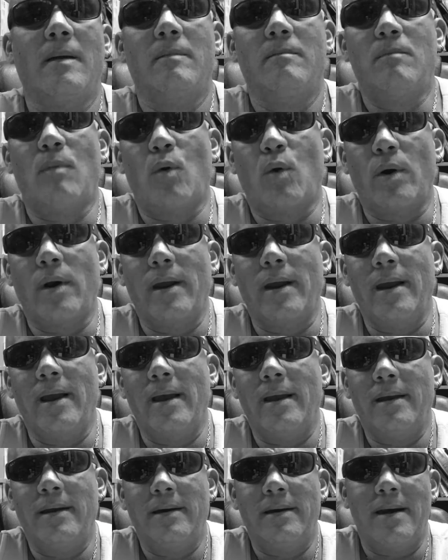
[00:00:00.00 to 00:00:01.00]

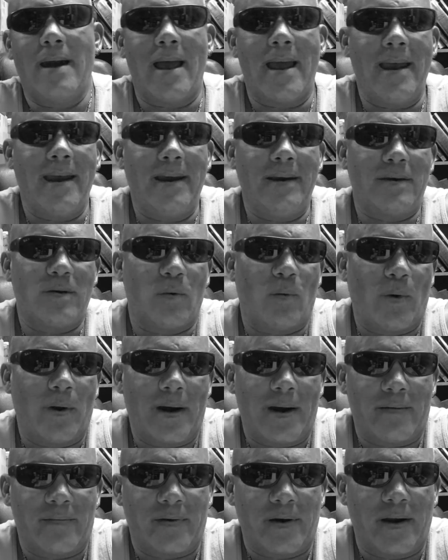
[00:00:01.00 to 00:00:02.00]
morning, night,
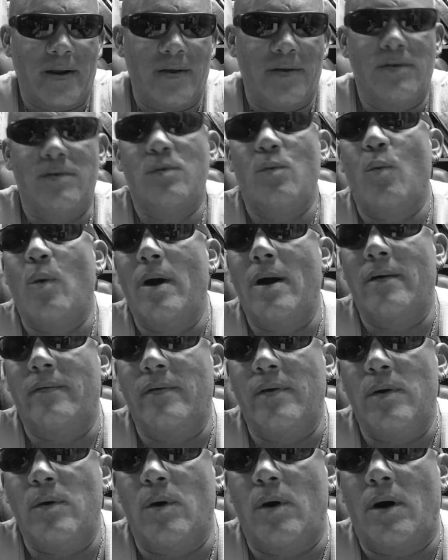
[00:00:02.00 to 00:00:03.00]
whatever it is, wherever
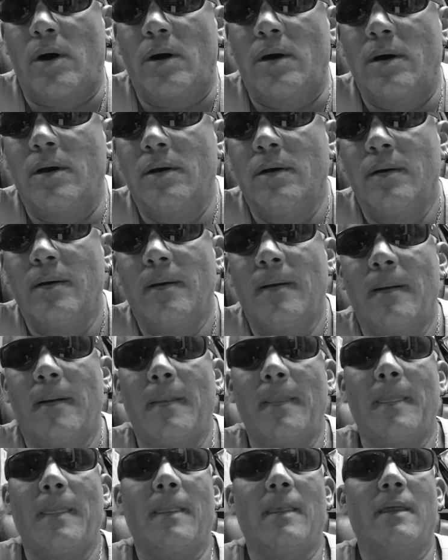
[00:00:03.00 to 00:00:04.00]
you are.
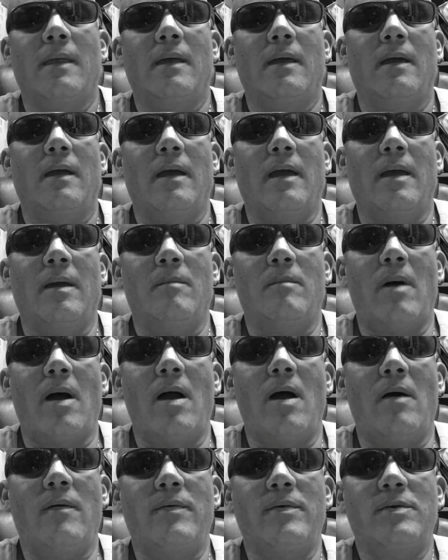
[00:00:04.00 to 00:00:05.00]
And my
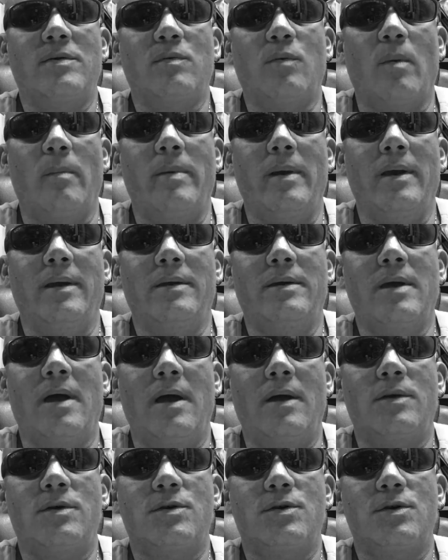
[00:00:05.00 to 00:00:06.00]
office will be in
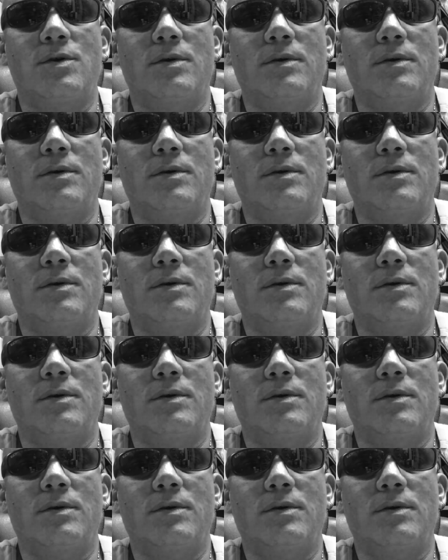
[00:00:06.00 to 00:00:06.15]
touch.